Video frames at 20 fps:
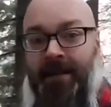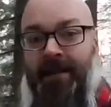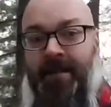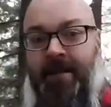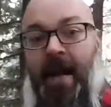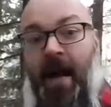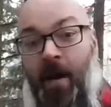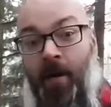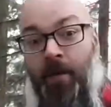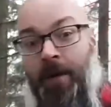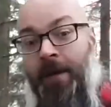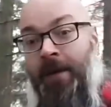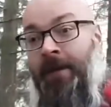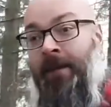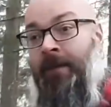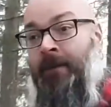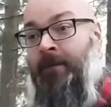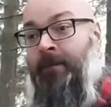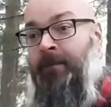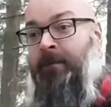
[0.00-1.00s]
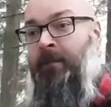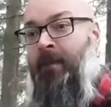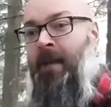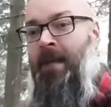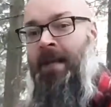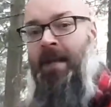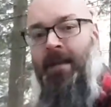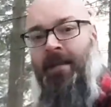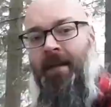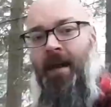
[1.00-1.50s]
it down,
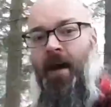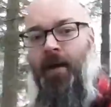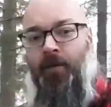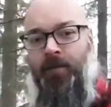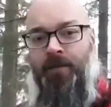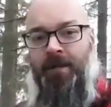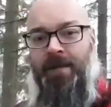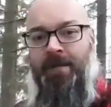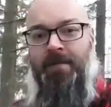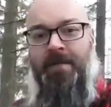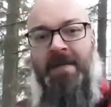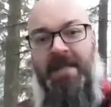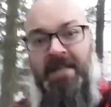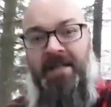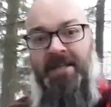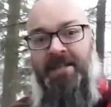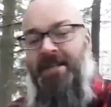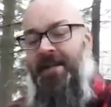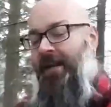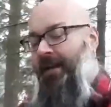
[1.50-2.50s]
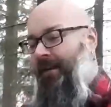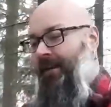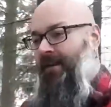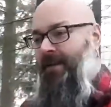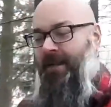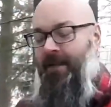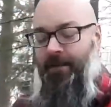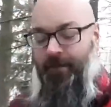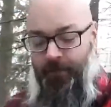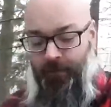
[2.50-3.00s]
the house
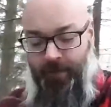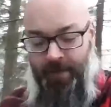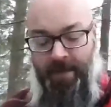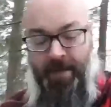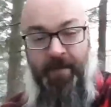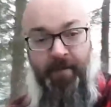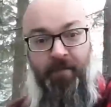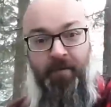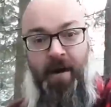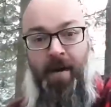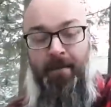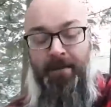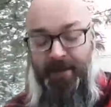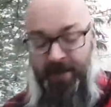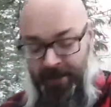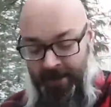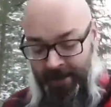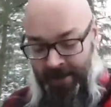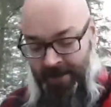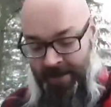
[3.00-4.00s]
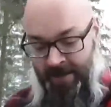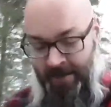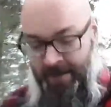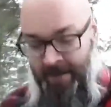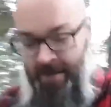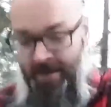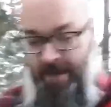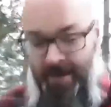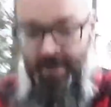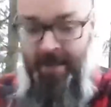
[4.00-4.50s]
immediately would erupt
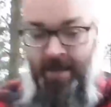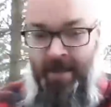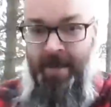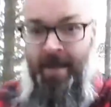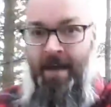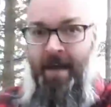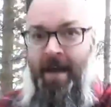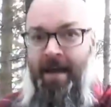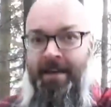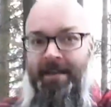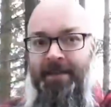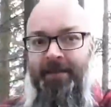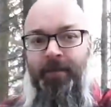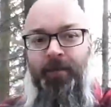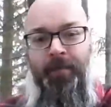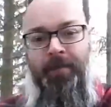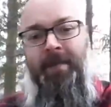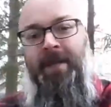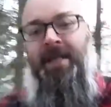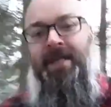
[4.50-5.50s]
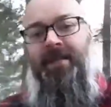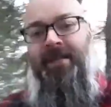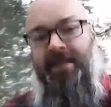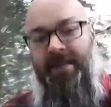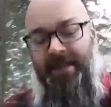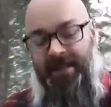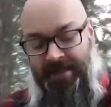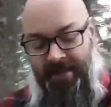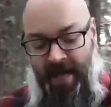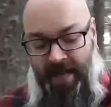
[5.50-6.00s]
and it would be
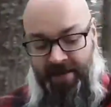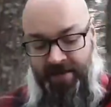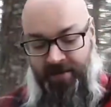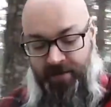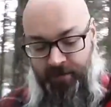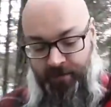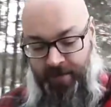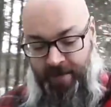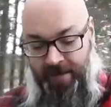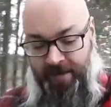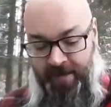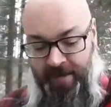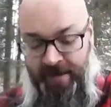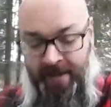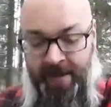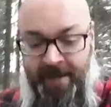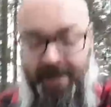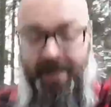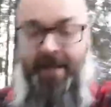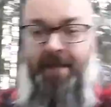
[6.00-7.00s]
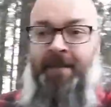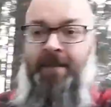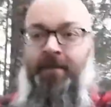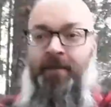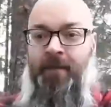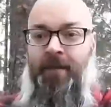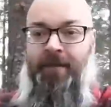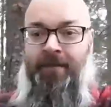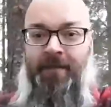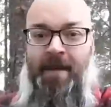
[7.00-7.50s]
disastrous
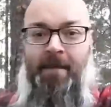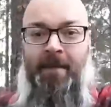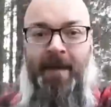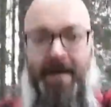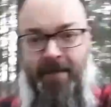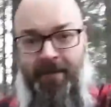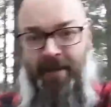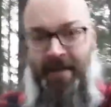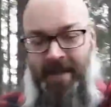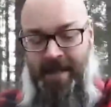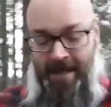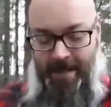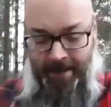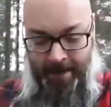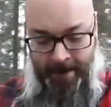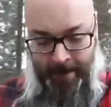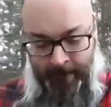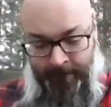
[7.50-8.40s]
for the family within.